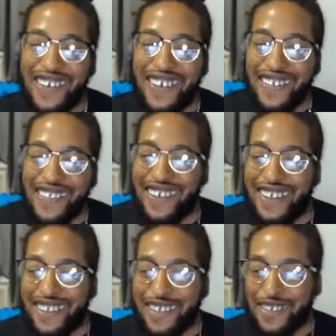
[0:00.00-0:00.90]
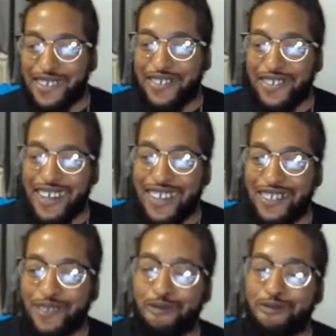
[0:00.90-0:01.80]
Elec, yo, I
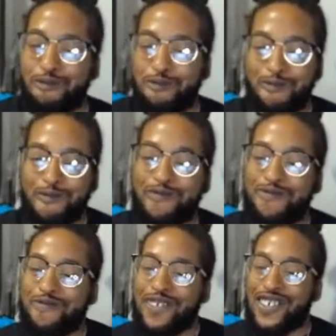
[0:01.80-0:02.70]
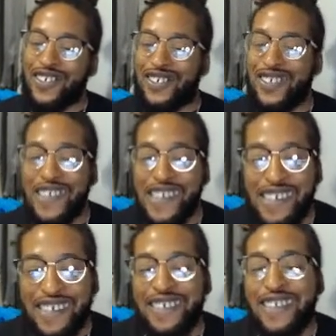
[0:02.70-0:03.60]
swear, bro.
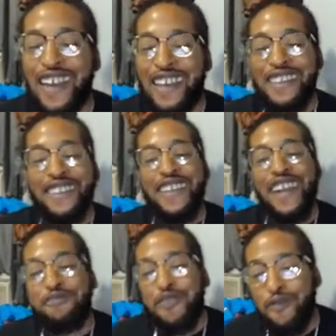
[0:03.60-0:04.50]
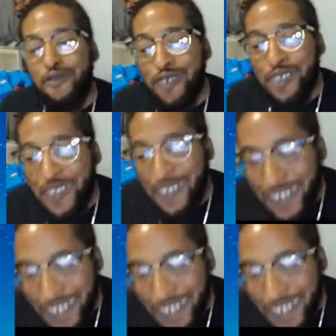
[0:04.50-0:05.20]
He got he got me feeling like